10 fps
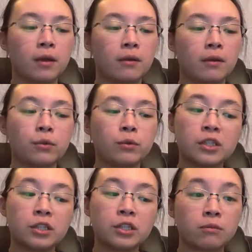those
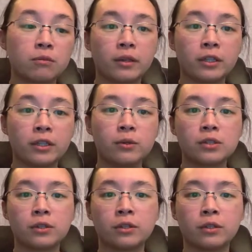detergent molecules
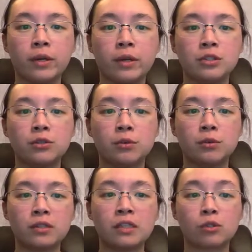are going to
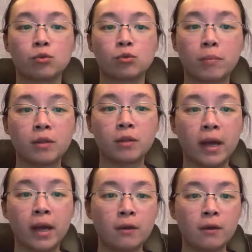disrupt the
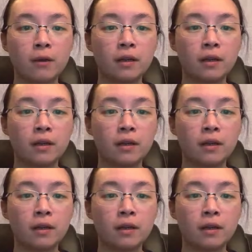bilayer